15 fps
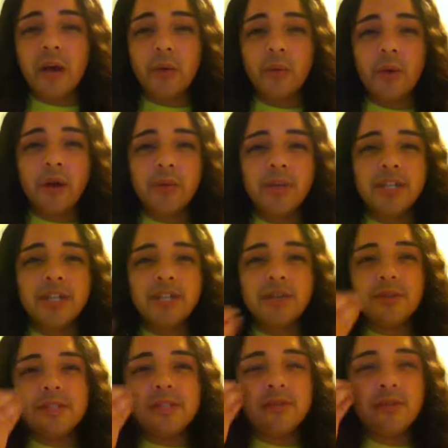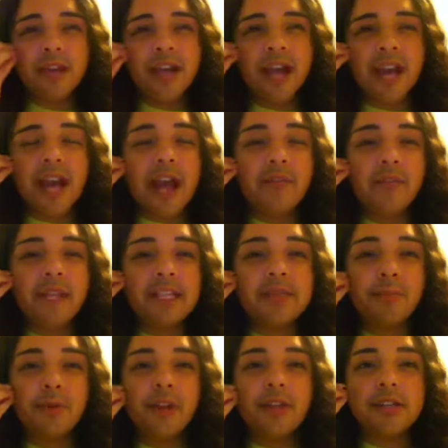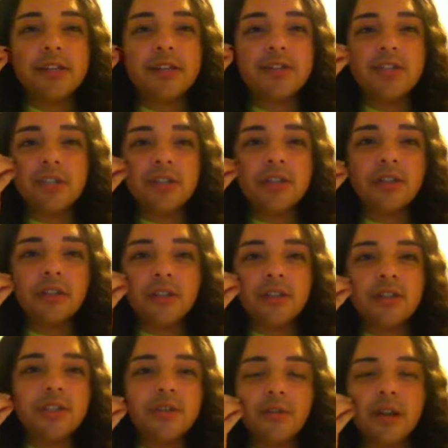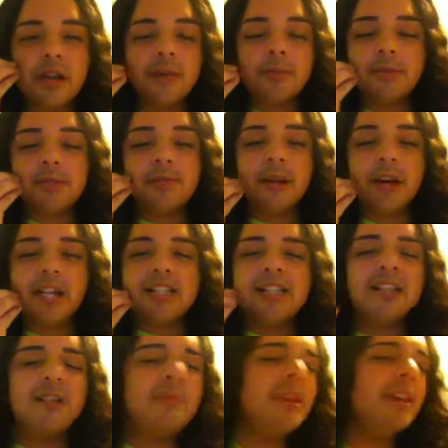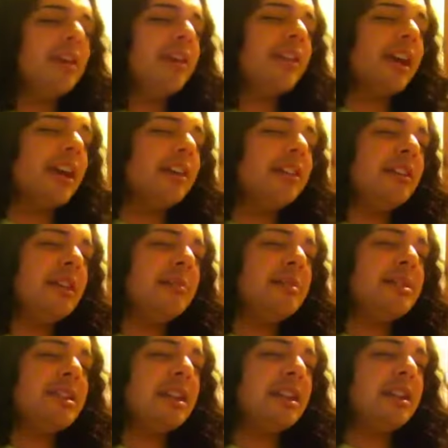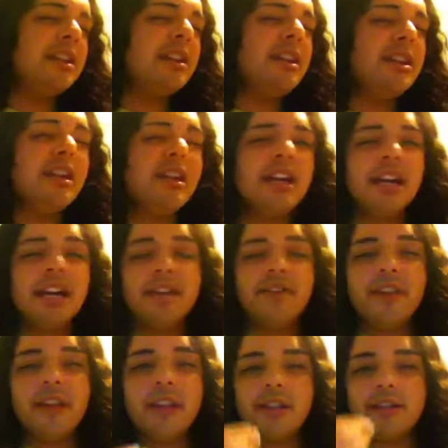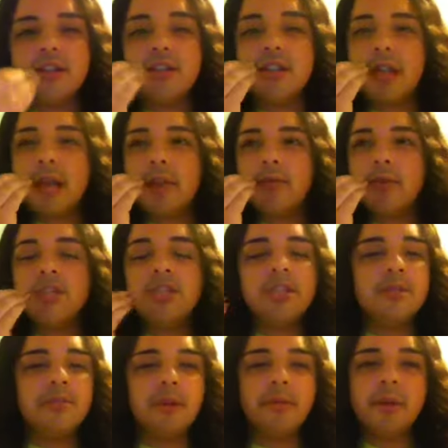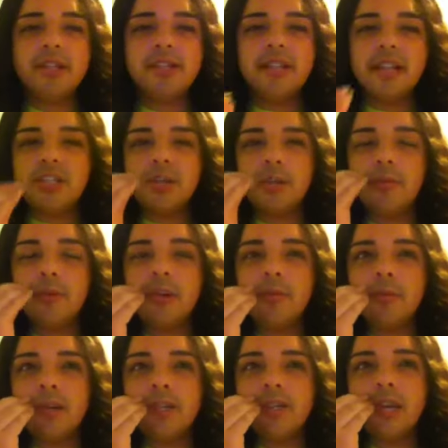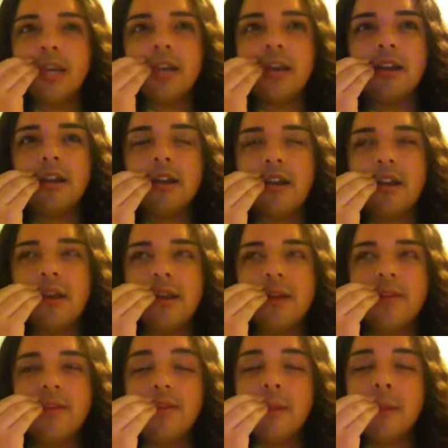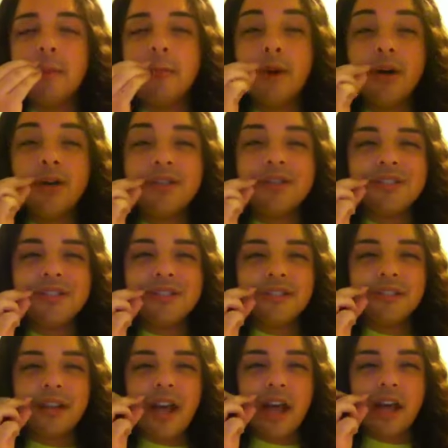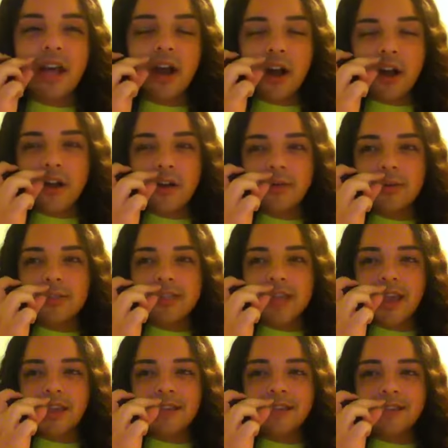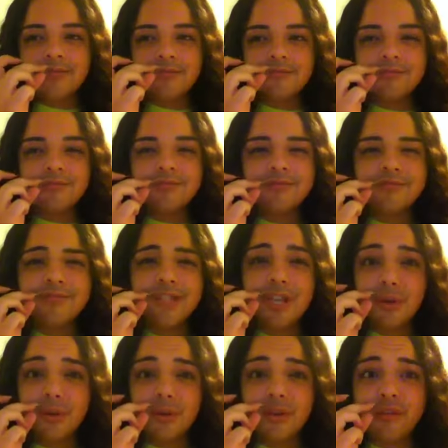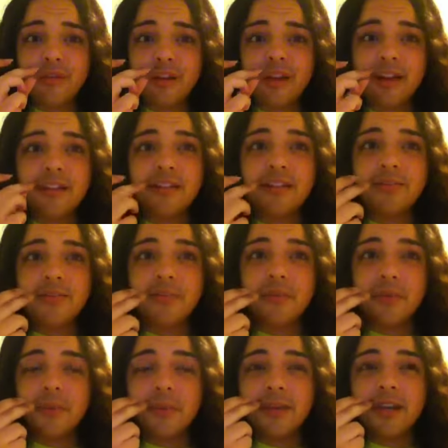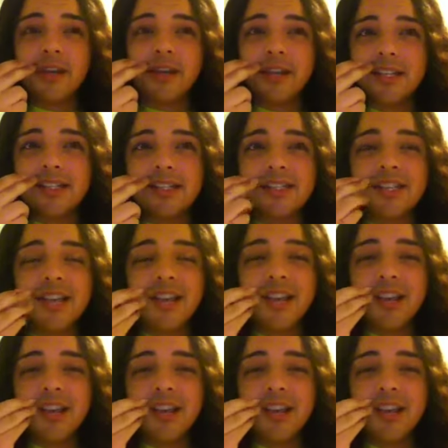What we do is we kind of have like sprints, so she'll do a couple spots and I'll be like, okay, give me a second. And then like when she did my mustache, I pretty much like the most I got was like 2 or 3 because